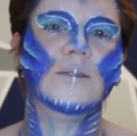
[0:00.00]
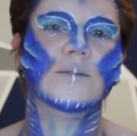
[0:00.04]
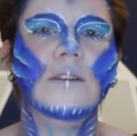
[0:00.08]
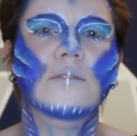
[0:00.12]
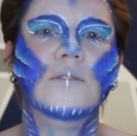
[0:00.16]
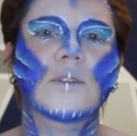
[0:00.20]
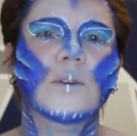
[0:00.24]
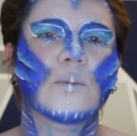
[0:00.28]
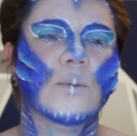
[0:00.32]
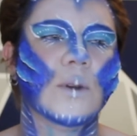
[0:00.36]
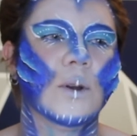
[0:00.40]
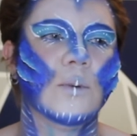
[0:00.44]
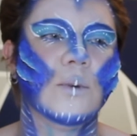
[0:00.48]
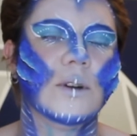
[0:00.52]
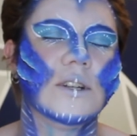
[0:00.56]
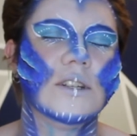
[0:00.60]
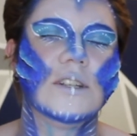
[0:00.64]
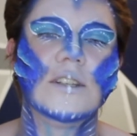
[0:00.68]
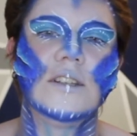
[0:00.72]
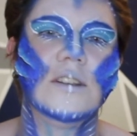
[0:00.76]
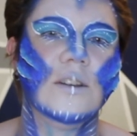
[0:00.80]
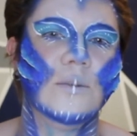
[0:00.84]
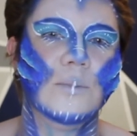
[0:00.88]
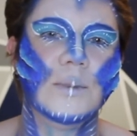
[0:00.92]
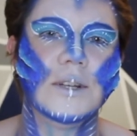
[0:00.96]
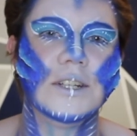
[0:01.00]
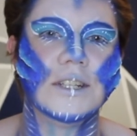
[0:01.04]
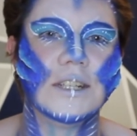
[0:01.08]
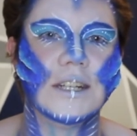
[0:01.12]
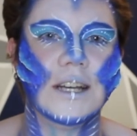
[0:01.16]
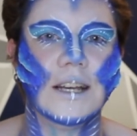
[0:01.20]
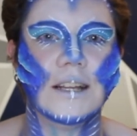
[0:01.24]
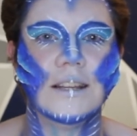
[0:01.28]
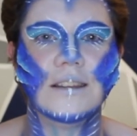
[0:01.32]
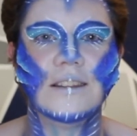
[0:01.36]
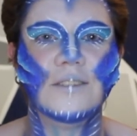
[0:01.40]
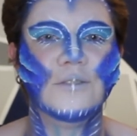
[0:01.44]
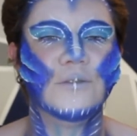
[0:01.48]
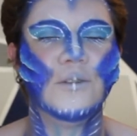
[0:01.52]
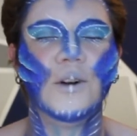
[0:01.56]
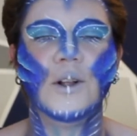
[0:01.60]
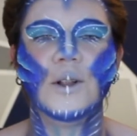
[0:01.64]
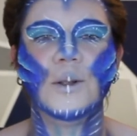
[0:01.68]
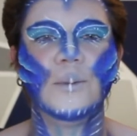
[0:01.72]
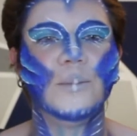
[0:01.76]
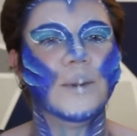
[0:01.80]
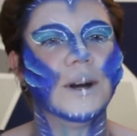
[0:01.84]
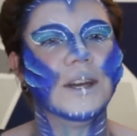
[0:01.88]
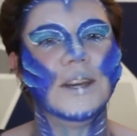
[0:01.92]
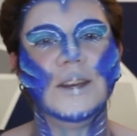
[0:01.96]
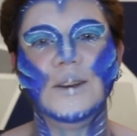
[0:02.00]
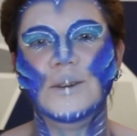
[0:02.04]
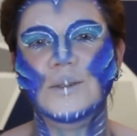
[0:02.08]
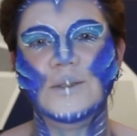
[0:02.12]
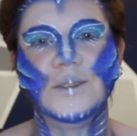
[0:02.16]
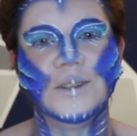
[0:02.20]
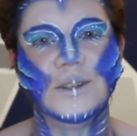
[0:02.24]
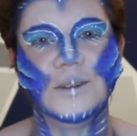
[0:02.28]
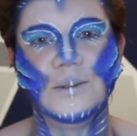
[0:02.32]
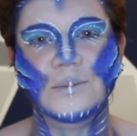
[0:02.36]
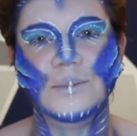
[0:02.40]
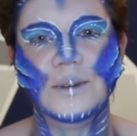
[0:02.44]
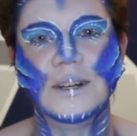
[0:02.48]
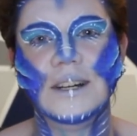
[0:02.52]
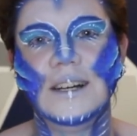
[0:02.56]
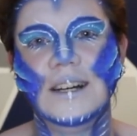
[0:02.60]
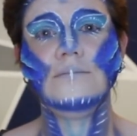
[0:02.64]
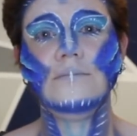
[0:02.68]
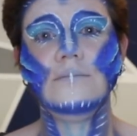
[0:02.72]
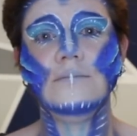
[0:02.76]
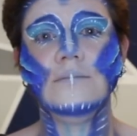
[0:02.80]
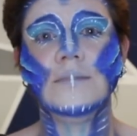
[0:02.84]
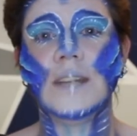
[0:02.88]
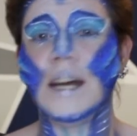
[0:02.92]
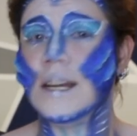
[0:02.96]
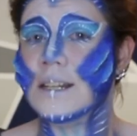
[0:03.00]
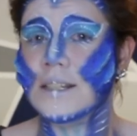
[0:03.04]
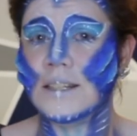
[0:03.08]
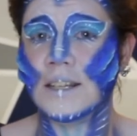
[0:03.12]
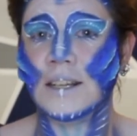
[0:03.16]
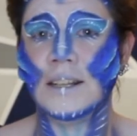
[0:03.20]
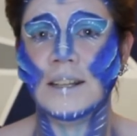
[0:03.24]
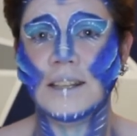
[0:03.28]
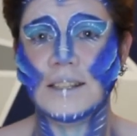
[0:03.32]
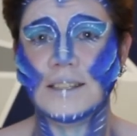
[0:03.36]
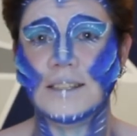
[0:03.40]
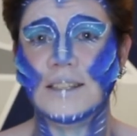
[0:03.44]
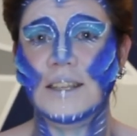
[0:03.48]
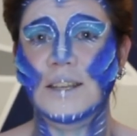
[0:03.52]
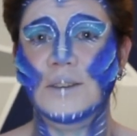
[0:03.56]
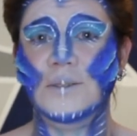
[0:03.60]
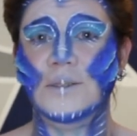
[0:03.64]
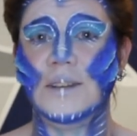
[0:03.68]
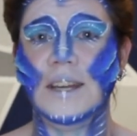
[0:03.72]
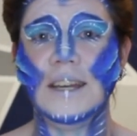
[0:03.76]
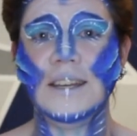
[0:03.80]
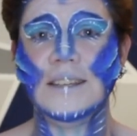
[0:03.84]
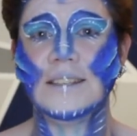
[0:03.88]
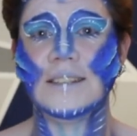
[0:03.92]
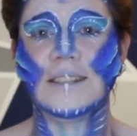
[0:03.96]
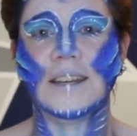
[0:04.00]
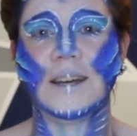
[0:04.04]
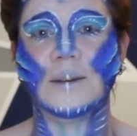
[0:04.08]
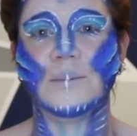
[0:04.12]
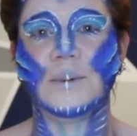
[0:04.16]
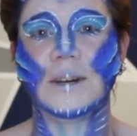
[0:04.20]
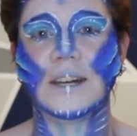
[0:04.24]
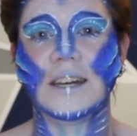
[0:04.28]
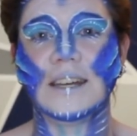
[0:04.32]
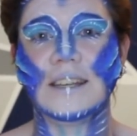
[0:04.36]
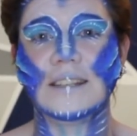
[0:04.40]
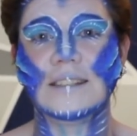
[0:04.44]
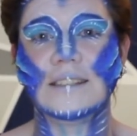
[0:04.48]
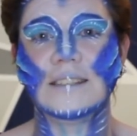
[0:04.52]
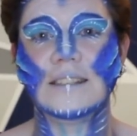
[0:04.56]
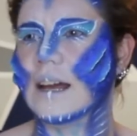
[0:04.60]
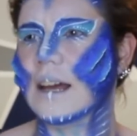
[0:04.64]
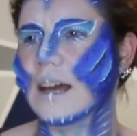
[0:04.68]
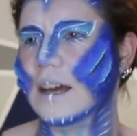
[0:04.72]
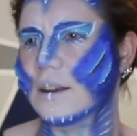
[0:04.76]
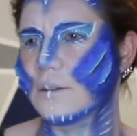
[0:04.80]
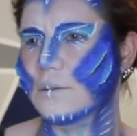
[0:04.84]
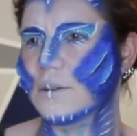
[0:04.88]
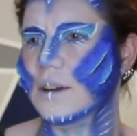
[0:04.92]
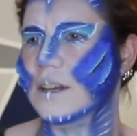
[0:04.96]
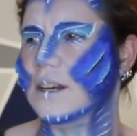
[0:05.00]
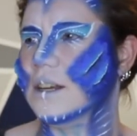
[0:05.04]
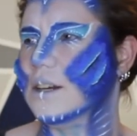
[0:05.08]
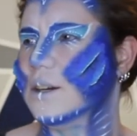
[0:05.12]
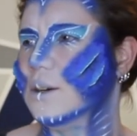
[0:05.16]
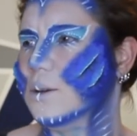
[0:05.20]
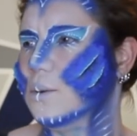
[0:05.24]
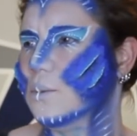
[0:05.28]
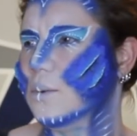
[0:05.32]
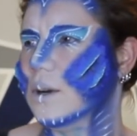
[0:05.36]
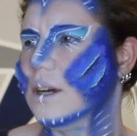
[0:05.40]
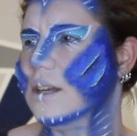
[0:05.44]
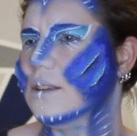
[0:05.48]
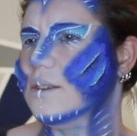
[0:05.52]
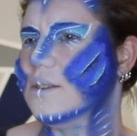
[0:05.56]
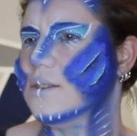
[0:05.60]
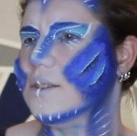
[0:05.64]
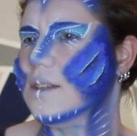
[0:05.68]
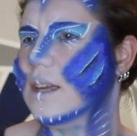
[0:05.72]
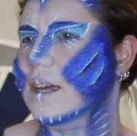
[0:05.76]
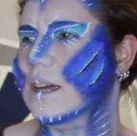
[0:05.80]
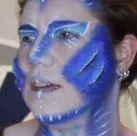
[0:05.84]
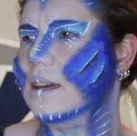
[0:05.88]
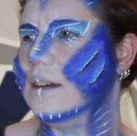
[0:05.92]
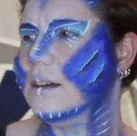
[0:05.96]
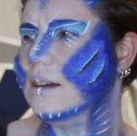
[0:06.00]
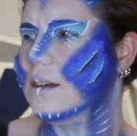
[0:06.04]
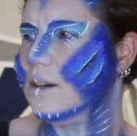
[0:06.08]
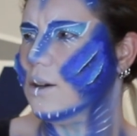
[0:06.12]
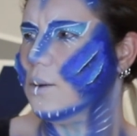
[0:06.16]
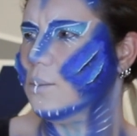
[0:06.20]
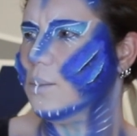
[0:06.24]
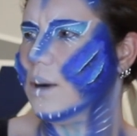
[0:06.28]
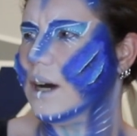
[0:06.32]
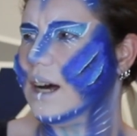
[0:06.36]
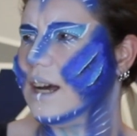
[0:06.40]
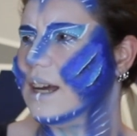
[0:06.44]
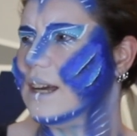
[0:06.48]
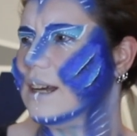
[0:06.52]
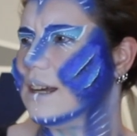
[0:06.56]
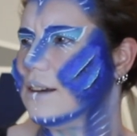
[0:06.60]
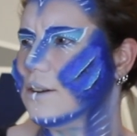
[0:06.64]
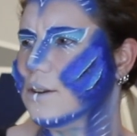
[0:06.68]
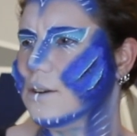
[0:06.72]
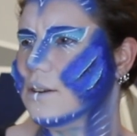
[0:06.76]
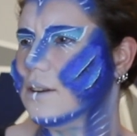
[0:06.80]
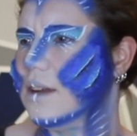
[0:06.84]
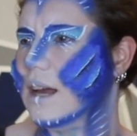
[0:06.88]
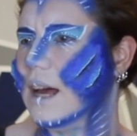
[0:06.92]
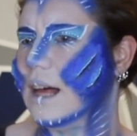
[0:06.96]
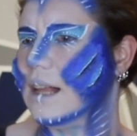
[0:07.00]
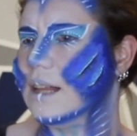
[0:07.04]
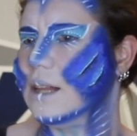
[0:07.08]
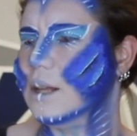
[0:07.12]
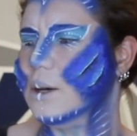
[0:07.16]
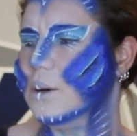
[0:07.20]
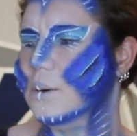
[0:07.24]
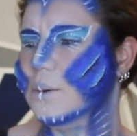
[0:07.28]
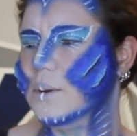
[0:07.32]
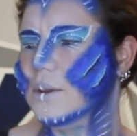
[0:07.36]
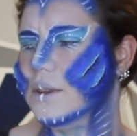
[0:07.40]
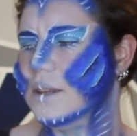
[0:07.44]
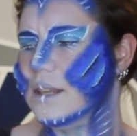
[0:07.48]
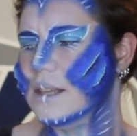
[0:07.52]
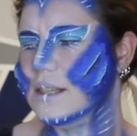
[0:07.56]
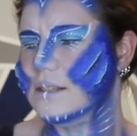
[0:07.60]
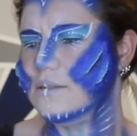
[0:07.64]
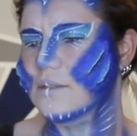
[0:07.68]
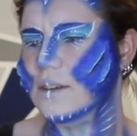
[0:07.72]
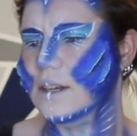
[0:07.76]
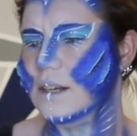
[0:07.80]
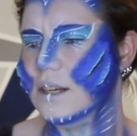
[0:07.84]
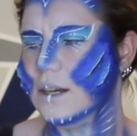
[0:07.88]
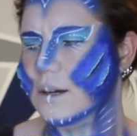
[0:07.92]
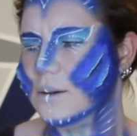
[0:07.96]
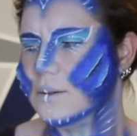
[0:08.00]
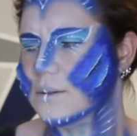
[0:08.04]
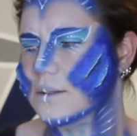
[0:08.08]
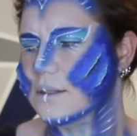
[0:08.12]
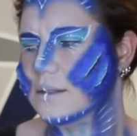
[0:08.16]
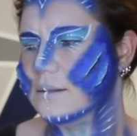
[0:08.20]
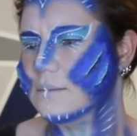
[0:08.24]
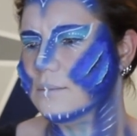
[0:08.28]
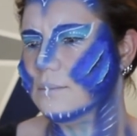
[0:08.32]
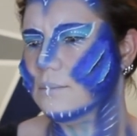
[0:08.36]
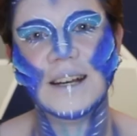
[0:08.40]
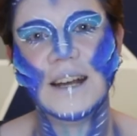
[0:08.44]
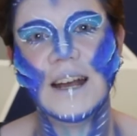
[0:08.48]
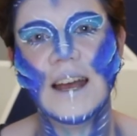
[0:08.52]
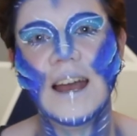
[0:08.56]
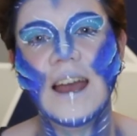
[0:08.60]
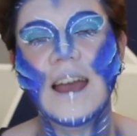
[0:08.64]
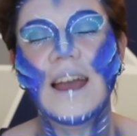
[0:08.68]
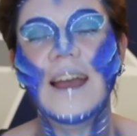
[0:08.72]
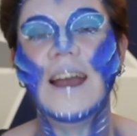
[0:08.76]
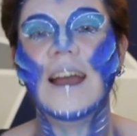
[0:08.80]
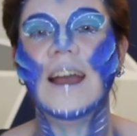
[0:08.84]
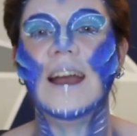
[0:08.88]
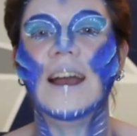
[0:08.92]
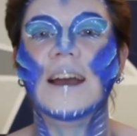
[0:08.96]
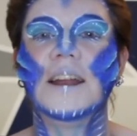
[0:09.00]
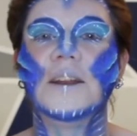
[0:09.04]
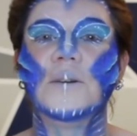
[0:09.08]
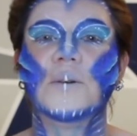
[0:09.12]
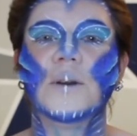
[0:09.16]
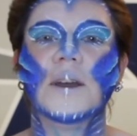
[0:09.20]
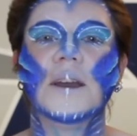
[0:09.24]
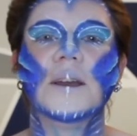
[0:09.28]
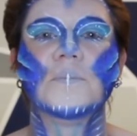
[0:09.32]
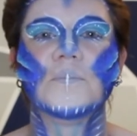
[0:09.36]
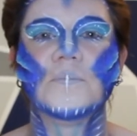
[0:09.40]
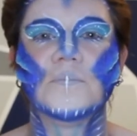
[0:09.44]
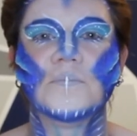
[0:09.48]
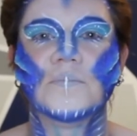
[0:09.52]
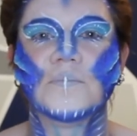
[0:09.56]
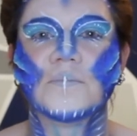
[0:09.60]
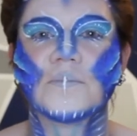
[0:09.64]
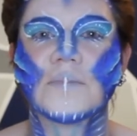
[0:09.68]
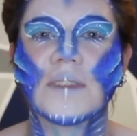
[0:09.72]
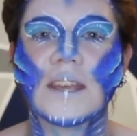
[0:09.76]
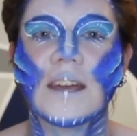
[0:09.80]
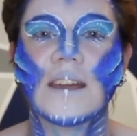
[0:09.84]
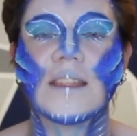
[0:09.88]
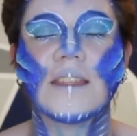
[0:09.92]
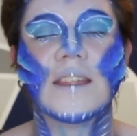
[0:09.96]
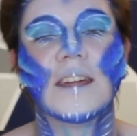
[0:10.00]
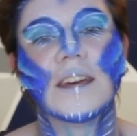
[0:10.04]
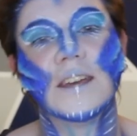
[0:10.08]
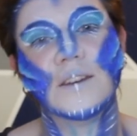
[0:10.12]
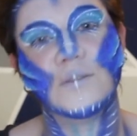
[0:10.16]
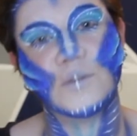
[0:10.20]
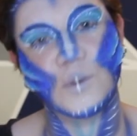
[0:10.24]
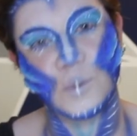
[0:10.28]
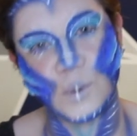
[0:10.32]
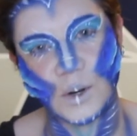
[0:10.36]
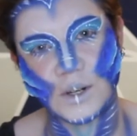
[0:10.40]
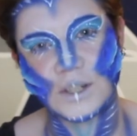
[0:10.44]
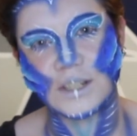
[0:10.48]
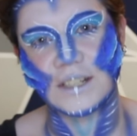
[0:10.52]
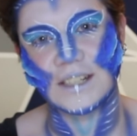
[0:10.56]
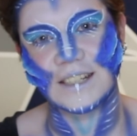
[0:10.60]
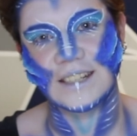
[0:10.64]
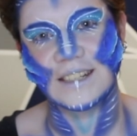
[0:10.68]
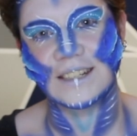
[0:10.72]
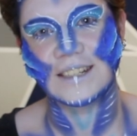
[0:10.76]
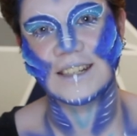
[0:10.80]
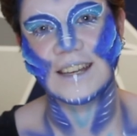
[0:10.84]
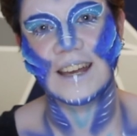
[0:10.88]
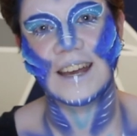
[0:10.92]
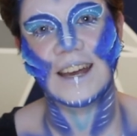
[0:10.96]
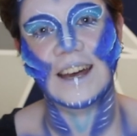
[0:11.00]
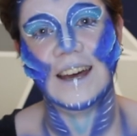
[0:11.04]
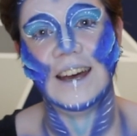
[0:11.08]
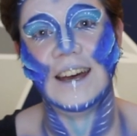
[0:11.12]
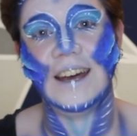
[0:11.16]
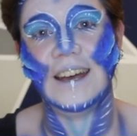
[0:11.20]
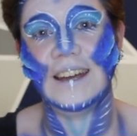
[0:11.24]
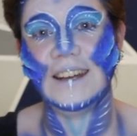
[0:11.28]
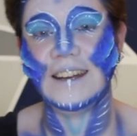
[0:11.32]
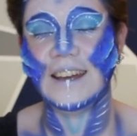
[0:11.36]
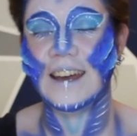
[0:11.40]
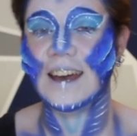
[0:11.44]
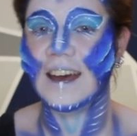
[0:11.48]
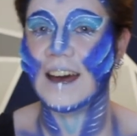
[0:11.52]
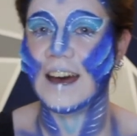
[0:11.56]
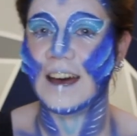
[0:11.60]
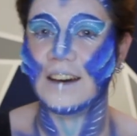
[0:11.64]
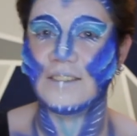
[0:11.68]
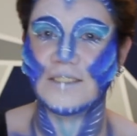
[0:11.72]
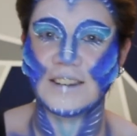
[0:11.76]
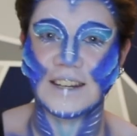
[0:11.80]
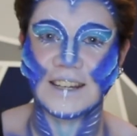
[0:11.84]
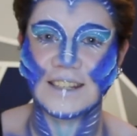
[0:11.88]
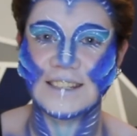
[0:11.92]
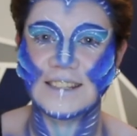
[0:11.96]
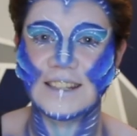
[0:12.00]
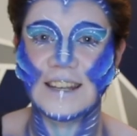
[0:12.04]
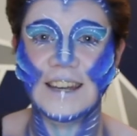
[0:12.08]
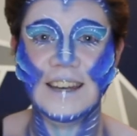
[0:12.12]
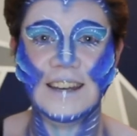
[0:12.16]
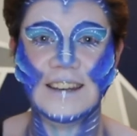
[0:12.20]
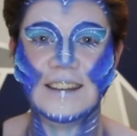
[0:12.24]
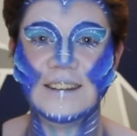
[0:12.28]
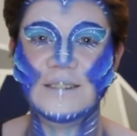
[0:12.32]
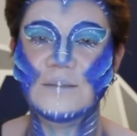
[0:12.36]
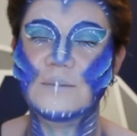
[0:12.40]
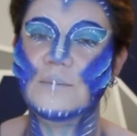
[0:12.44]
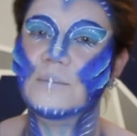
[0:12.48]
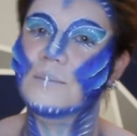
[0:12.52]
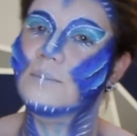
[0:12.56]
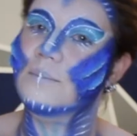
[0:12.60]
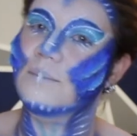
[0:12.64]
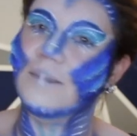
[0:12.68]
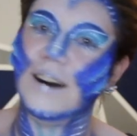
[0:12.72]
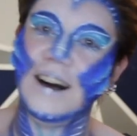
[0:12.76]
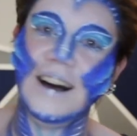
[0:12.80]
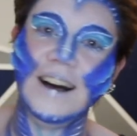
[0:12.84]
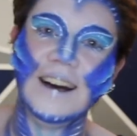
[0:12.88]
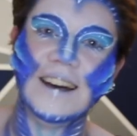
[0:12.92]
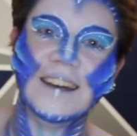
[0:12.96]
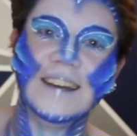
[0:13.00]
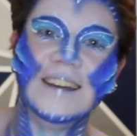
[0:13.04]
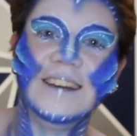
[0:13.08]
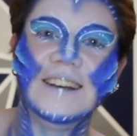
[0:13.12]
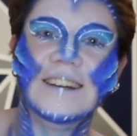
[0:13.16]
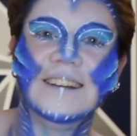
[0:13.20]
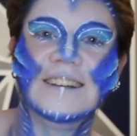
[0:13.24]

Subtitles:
If you want to watch stupid shit, follow my YouTube. Until I see you next time, I guess. I gotta find a good way to say goodbye and good hello on these videos. Anyway, thank you for watching and have a nice day. Bye!